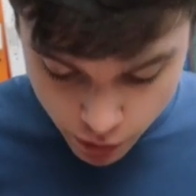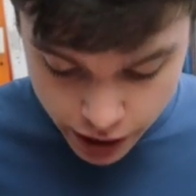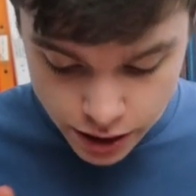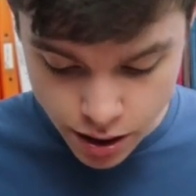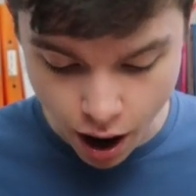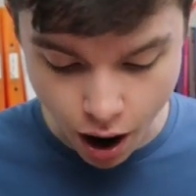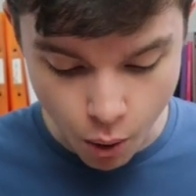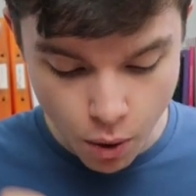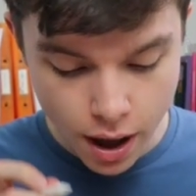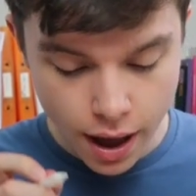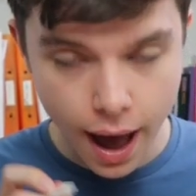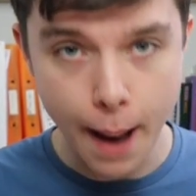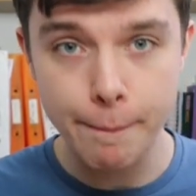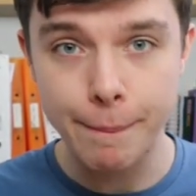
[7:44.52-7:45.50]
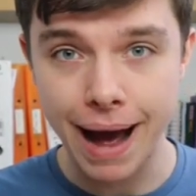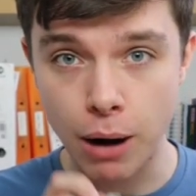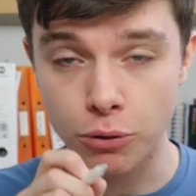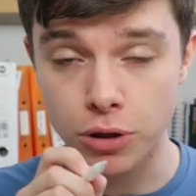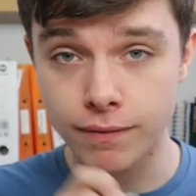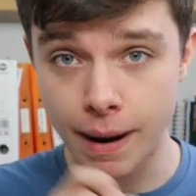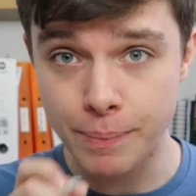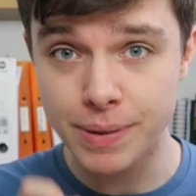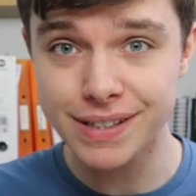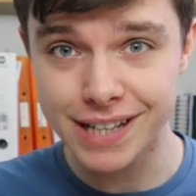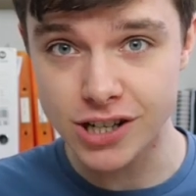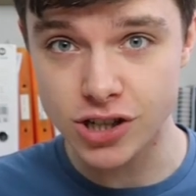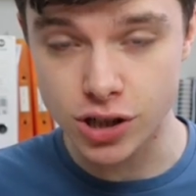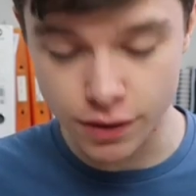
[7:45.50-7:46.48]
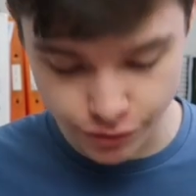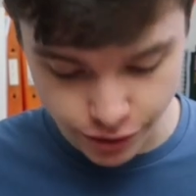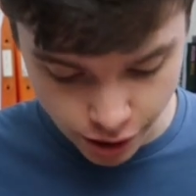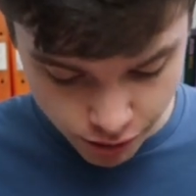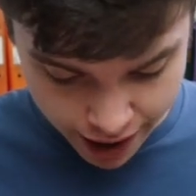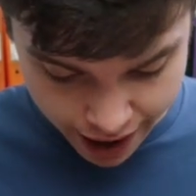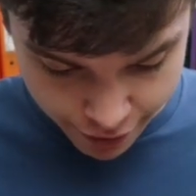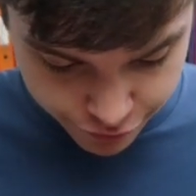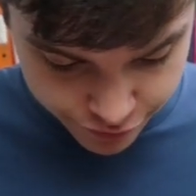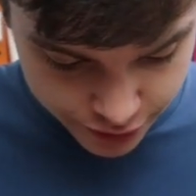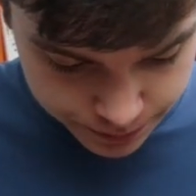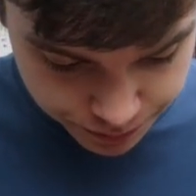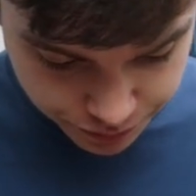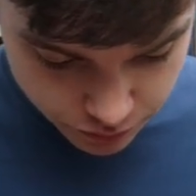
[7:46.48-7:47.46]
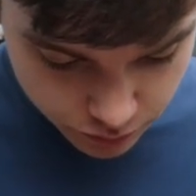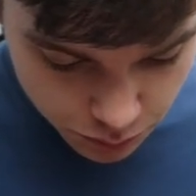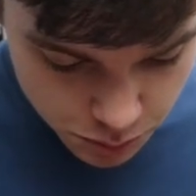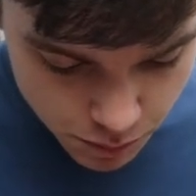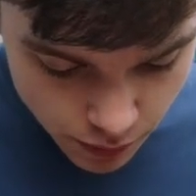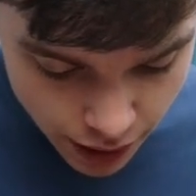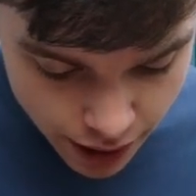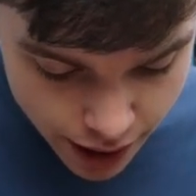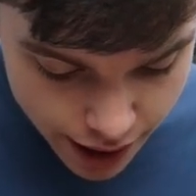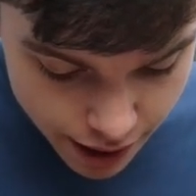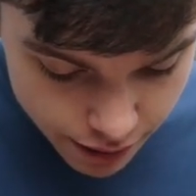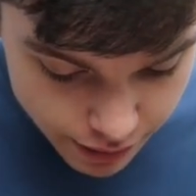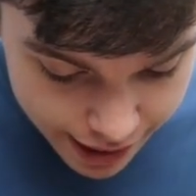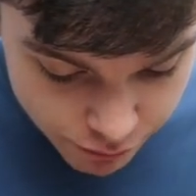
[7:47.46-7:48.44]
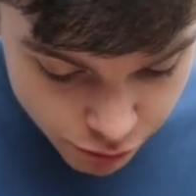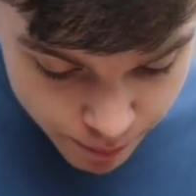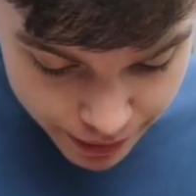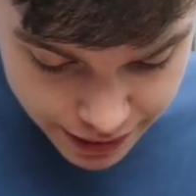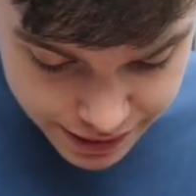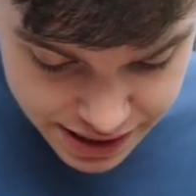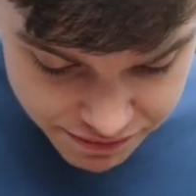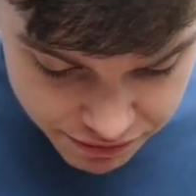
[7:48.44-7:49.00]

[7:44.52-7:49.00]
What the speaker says: we know about the repetition of the graph. It repeats